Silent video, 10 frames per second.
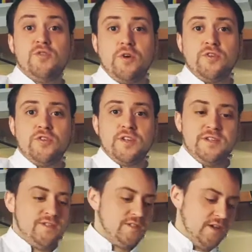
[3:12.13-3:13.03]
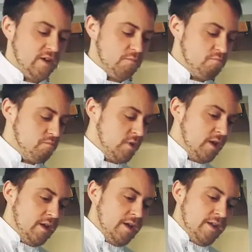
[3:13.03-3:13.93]
your own cookies.
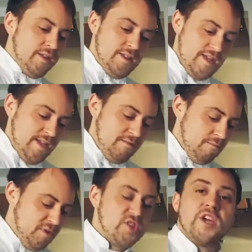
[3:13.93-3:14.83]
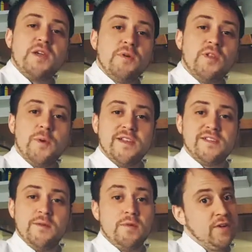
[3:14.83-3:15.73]
The misshapen the
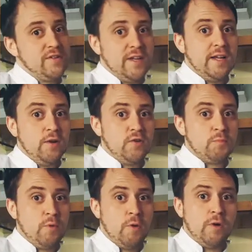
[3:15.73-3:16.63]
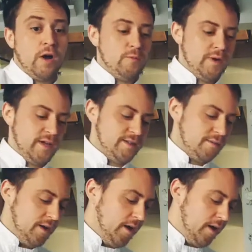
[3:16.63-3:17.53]
better, because then it looks proper homemade.
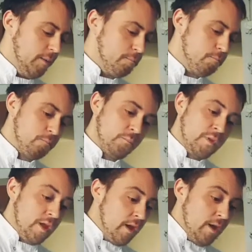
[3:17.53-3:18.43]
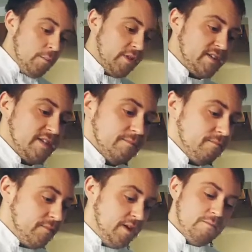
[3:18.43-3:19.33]
But that's it,
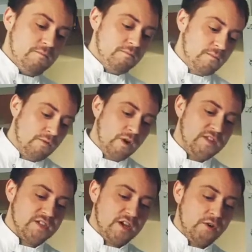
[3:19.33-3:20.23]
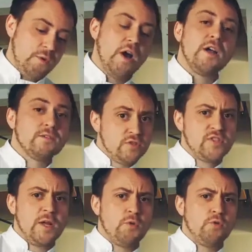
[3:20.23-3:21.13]
yeah, they're ready to go.
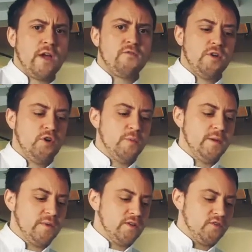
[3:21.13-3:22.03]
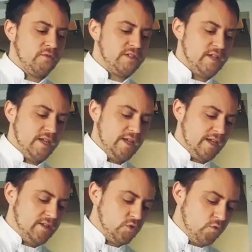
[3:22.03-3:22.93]
Just let them cool down for a little bit, because obviously
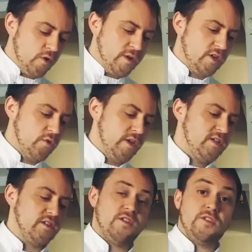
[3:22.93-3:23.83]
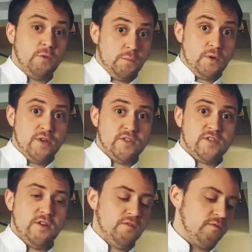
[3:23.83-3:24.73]
it's all very gooey, so you don't want to burn
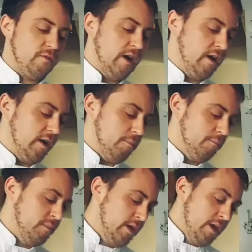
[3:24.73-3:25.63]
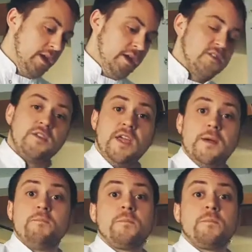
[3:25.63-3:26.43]
yourself. So yeah,